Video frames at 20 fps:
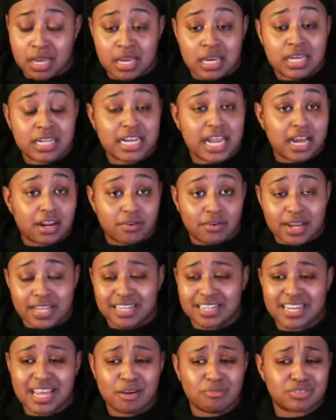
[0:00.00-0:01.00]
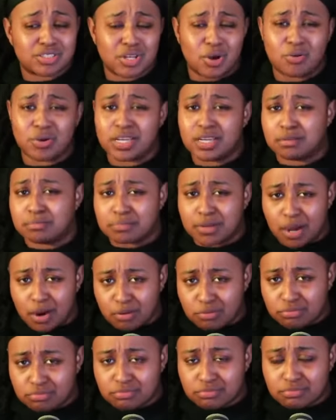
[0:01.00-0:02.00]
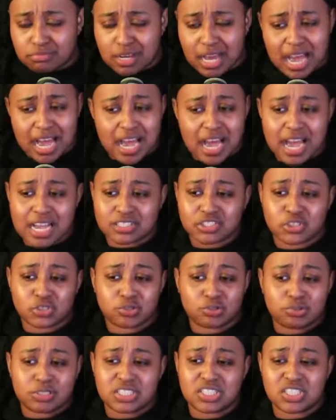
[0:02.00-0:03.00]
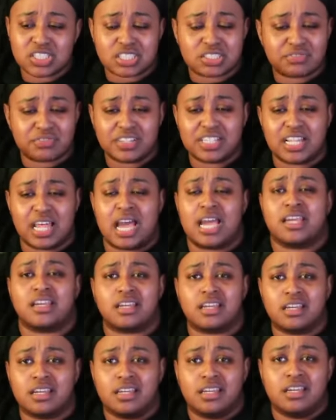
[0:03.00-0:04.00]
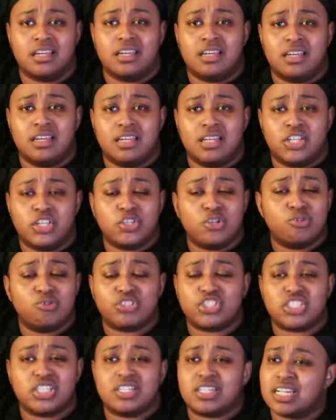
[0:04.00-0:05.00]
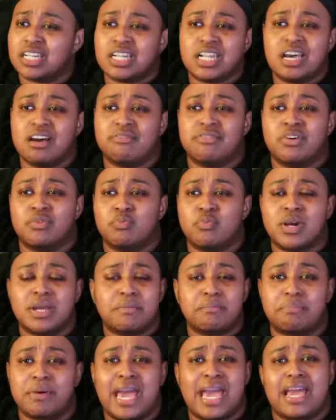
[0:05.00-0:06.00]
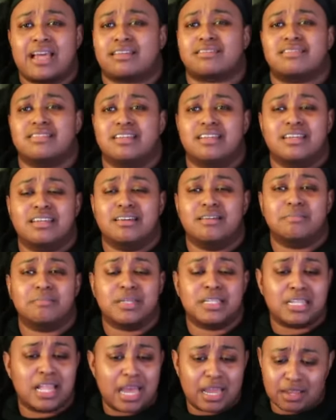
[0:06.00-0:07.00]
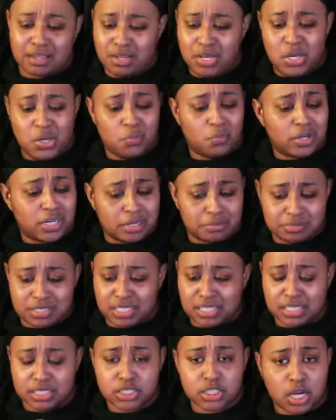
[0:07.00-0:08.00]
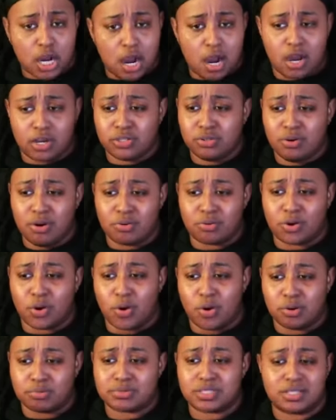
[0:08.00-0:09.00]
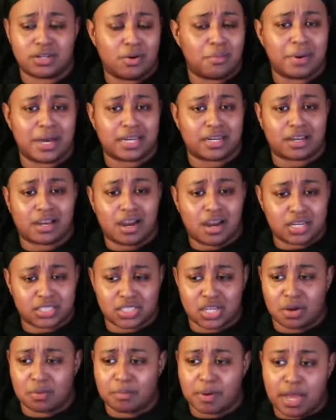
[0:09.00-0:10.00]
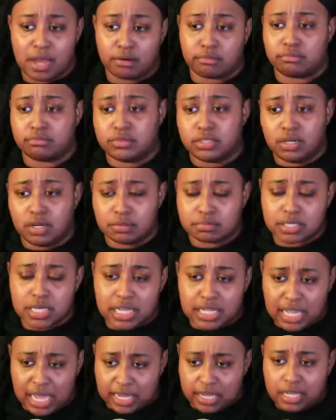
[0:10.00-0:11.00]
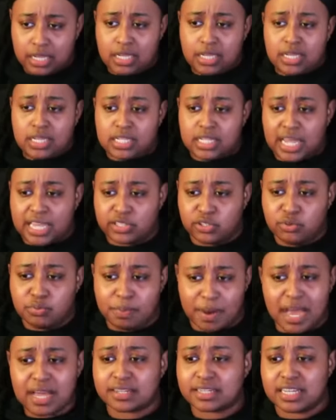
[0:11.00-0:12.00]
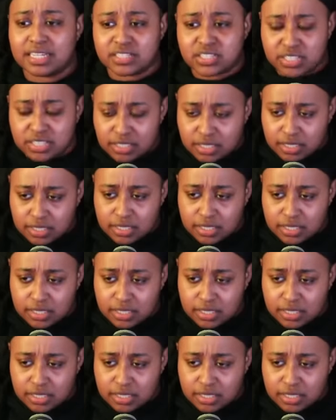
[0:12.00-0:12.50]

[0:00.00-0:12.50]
Now, granted, that was on him, though. I, I truly just feel like you shouldn't have never went back to him and, like, went up to his car. You don't go up to nobody's car talking about, you know what I'm saying? Like, like you bought that shit.